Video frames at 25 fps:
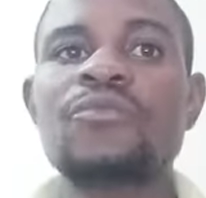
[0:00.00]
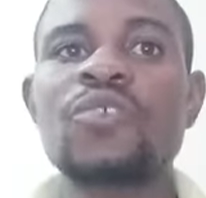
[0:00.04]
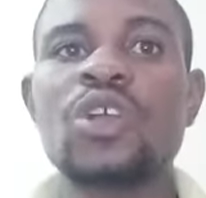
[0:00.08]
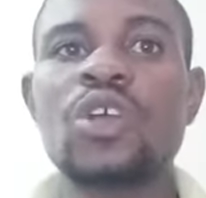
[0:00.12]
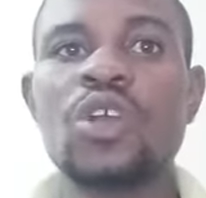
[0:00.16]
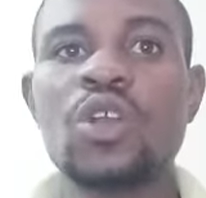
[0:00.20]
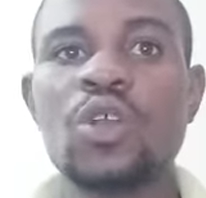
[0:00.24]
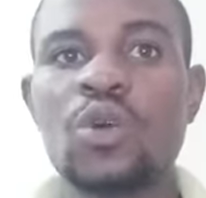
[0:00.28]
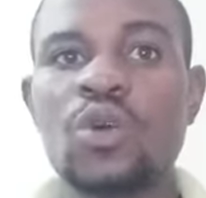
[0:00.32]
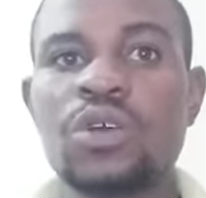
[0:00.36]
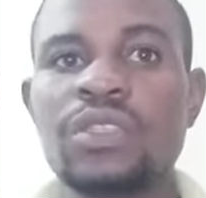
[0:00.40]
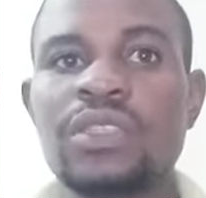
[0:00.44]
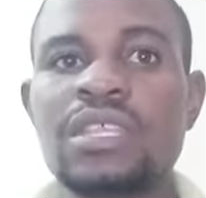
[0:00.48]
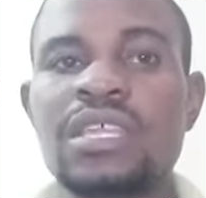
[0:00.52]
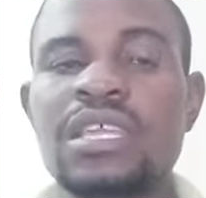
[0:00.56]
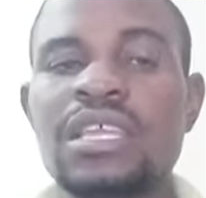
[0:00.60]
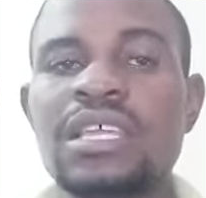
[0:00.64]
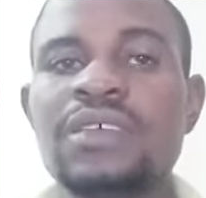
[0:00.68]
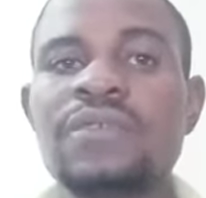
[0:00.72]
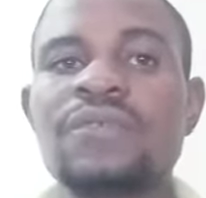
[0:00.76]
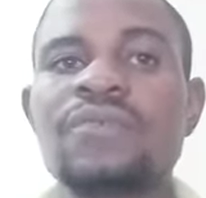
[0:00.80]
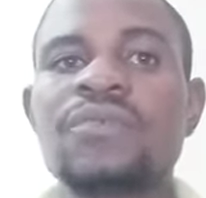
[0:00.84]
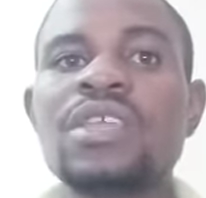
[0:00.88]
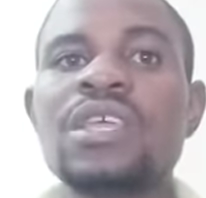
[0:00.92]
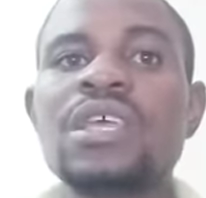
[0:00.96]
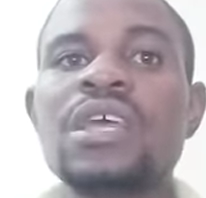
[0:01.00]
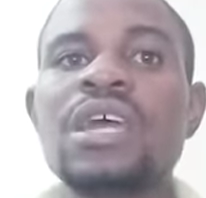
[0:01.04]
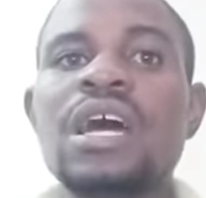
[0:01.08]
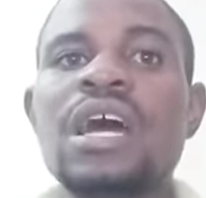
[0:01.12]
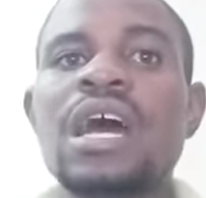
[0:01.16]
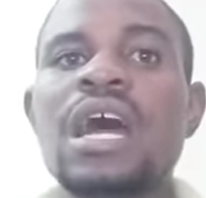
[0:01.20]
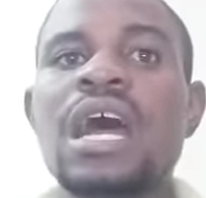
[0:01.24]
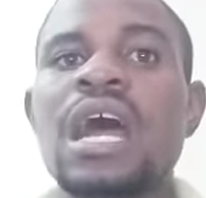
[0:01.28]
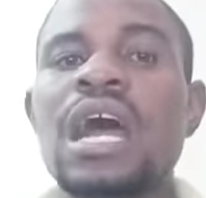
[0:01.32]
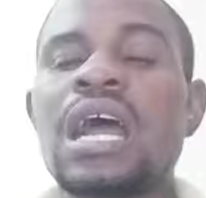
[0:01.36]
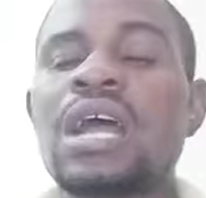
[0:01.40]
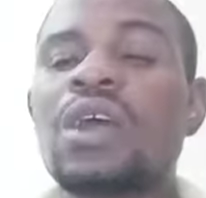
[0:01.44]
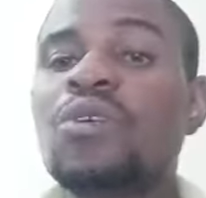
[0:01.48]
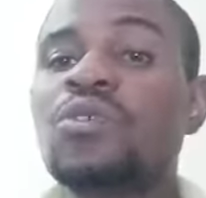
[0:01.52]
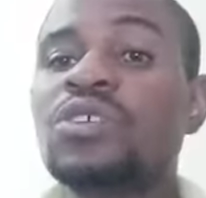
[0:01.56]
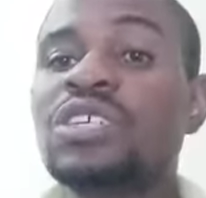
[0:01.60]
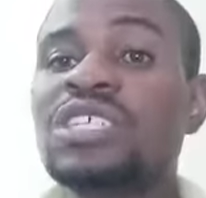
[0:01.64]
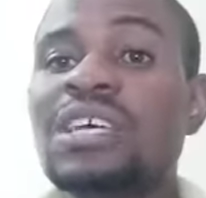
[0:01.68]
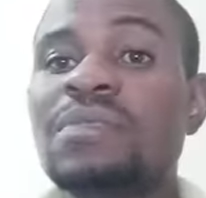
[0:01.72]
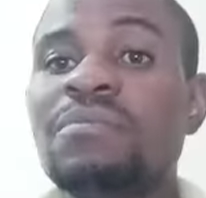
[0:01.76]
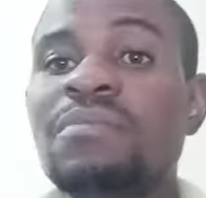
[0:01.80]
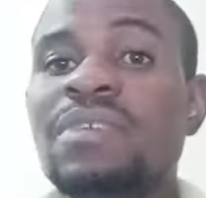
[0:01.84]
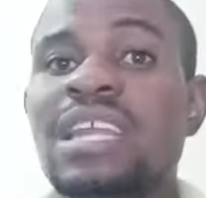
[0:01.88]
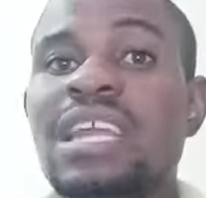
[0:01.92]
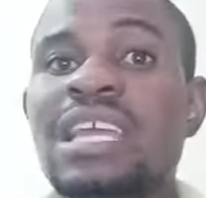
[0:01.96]
clothing are
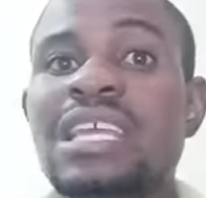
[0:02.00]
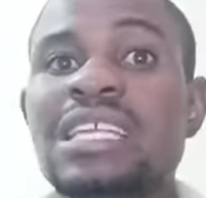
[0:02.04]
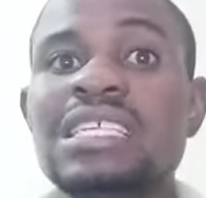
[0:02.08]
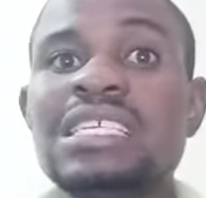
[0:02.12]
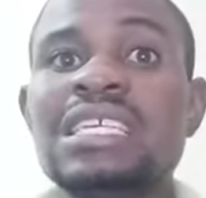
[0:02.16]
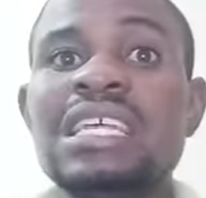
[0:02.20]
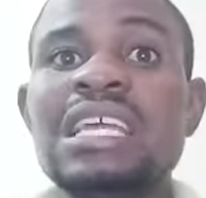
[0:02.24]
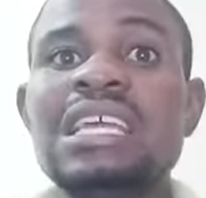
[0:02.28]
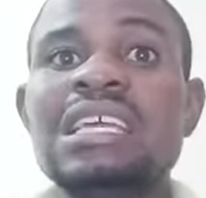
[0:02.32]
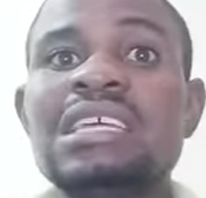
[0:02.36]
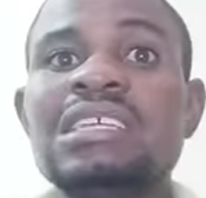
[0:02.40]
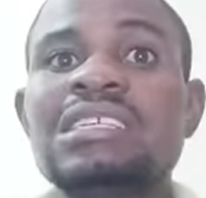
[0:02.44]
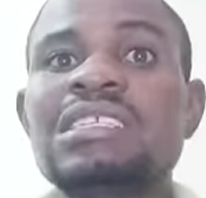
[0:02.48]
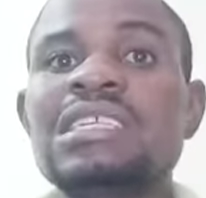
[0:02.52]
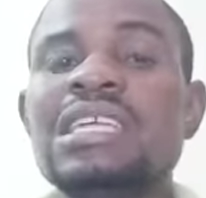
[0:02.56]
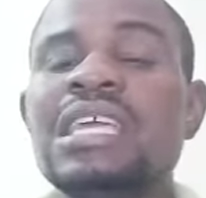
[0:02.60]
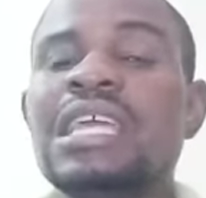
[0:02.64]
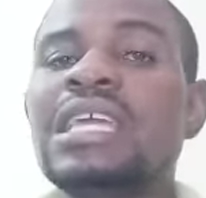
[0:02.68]
contaminated,